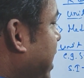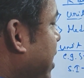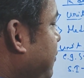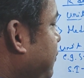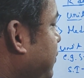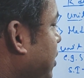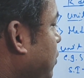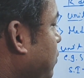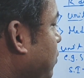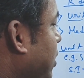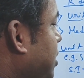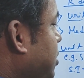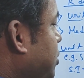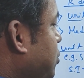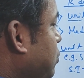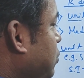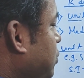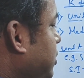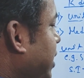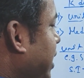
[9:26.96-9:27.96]
F equals
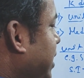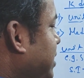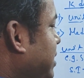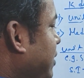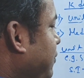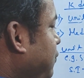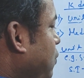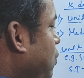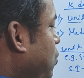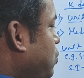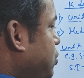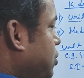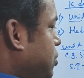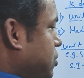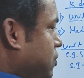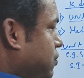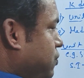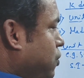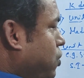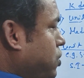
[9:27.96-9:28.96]
to, that is the
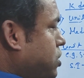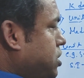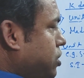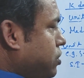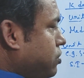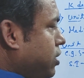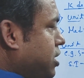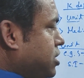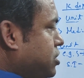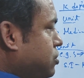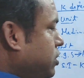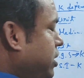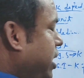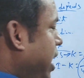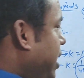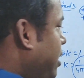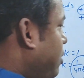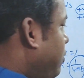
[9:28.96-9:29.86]
force. Force equals to K